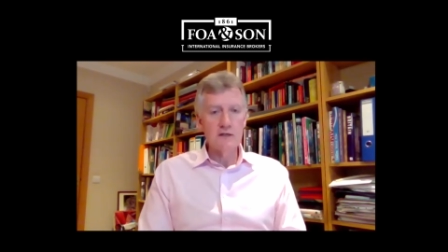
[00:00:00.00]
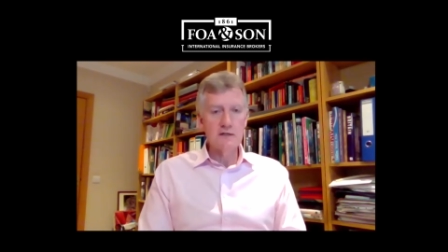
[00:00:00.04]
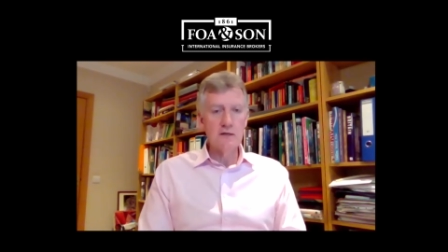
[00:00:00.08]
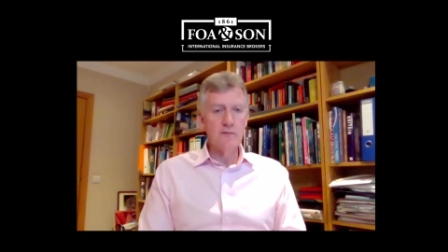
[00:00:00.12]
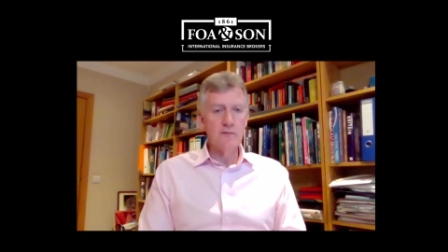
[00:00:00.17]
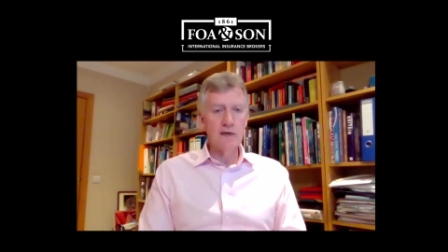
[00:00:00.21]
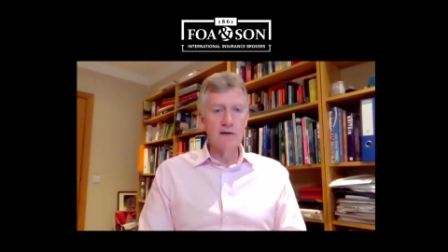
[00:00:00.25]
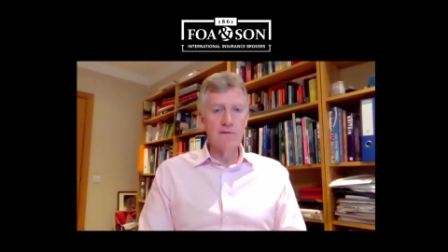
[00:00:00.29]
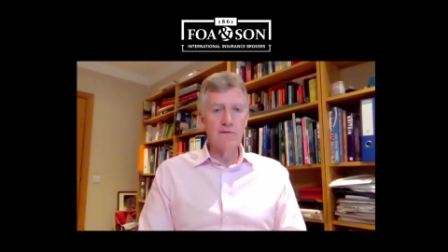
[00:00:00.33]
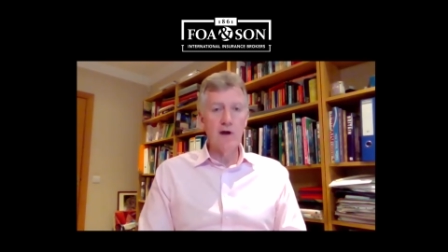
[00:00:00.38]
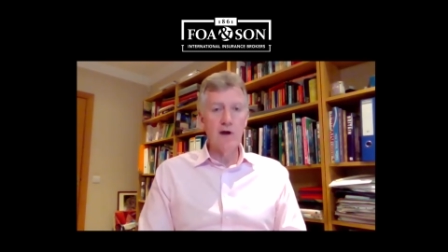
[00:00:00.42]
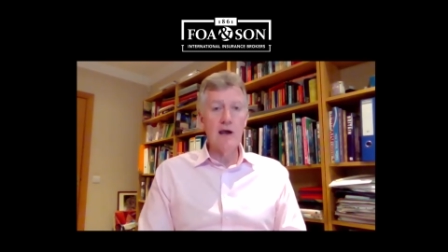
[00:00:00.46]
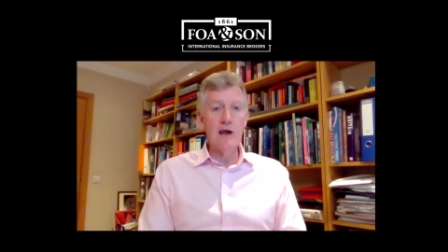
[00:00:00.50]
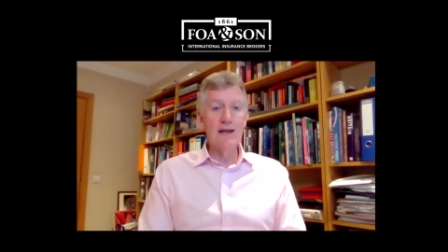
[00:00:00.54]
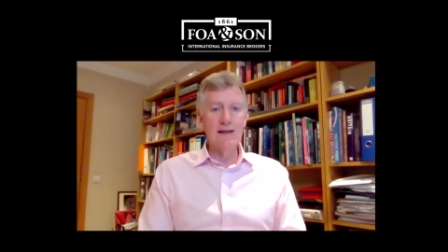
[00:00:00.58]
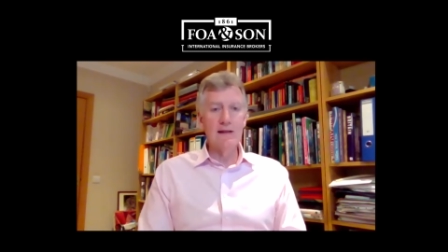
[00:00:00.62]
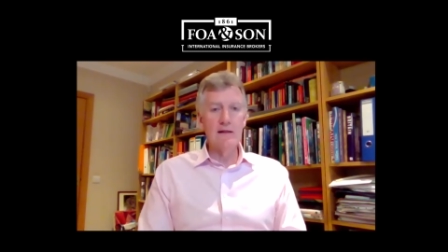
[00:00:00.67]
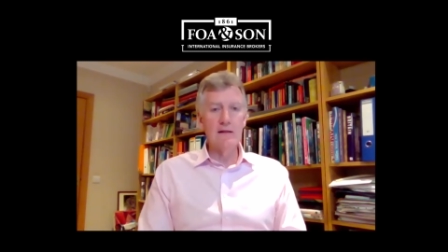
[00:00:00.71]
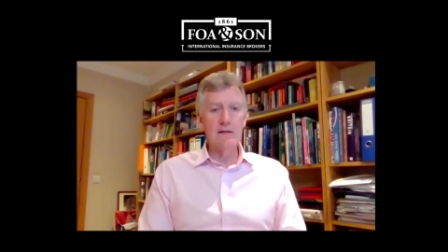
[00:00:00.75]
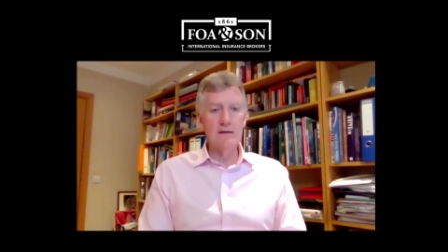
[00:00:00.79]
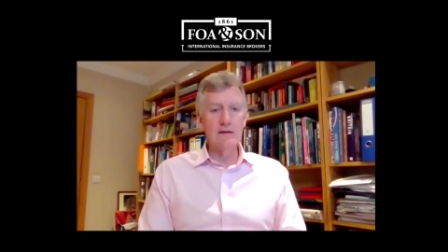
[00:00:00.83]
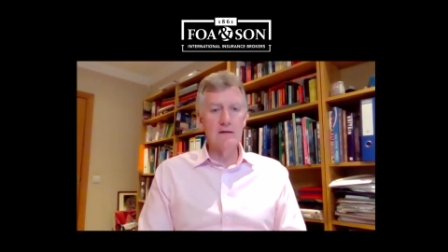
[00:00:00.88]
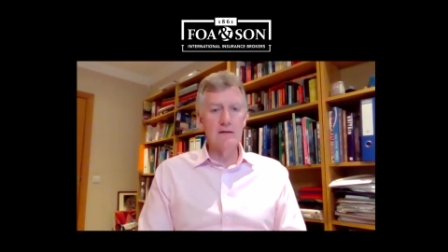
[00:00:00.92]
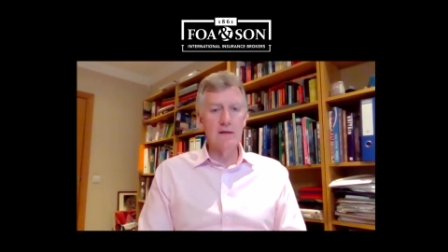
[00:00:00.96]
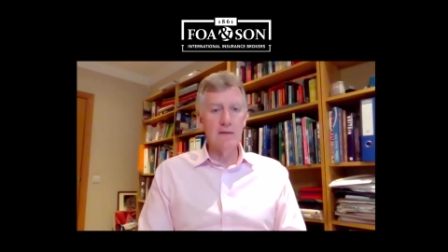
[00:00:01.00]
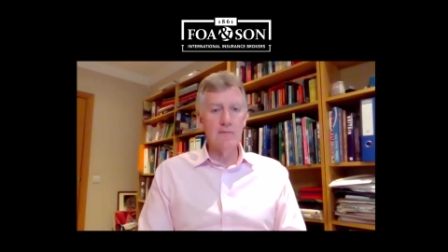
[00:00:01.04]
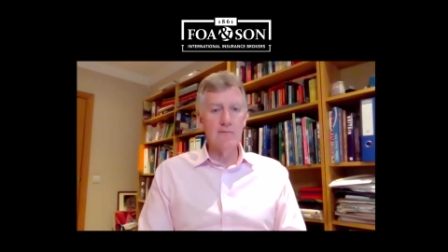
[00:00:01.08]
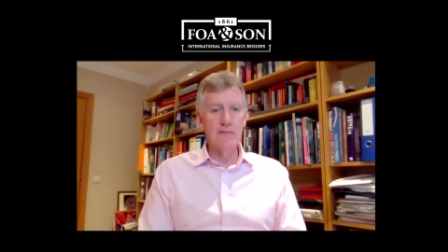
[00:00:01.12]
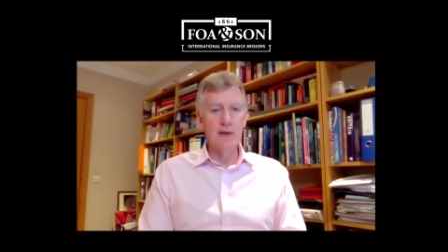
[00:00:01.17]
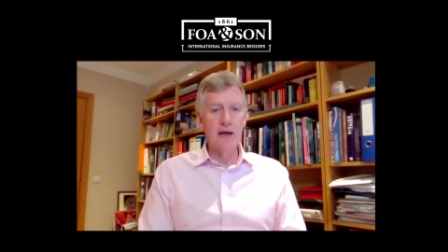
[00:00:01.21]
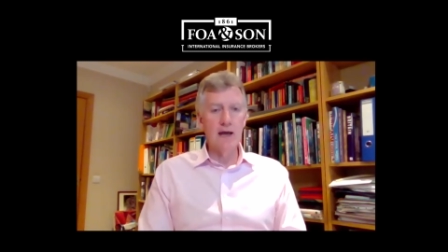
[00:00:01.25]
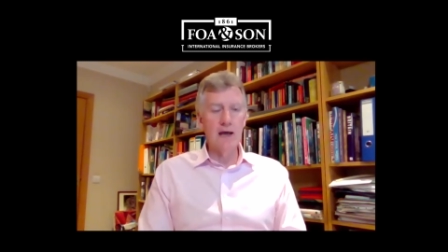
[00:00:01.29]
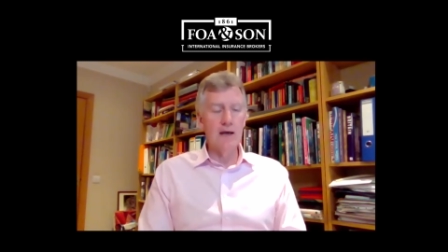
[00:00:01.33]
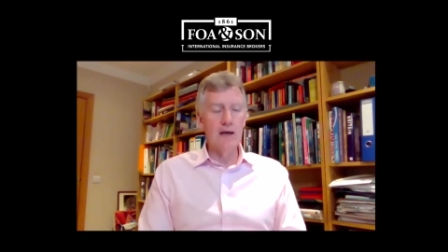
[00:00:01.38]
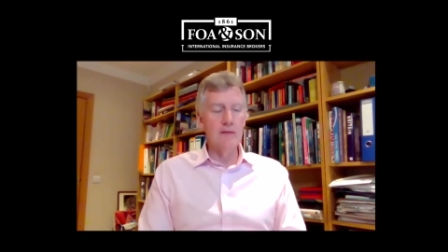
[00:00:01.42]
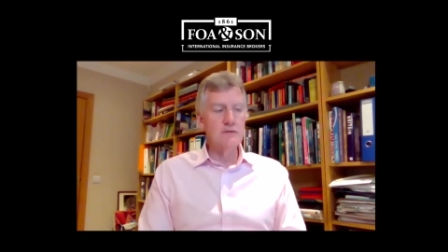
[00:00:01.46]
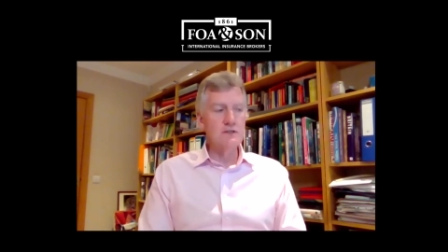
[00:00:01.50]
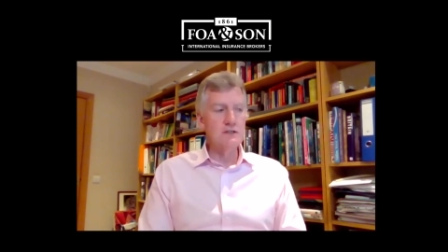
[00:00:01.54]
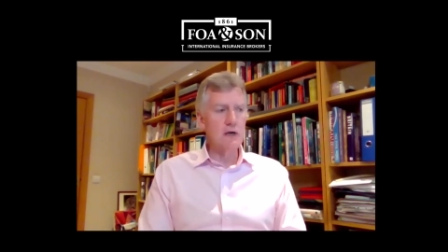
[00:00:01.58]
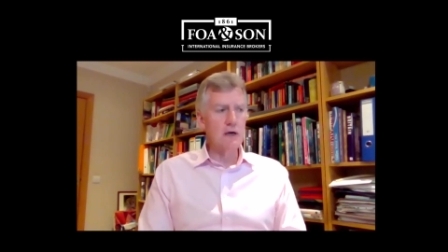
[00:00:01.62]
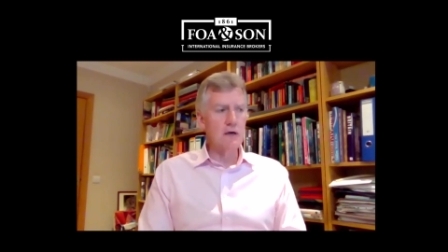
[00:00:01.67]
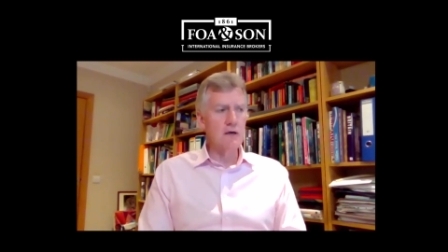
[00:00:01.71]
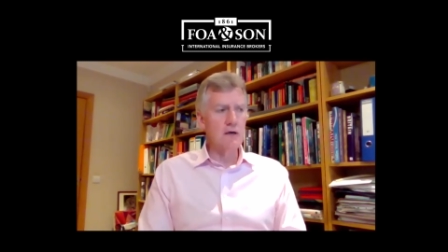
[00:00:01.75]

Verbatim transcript: that mean very little to them, perhaps.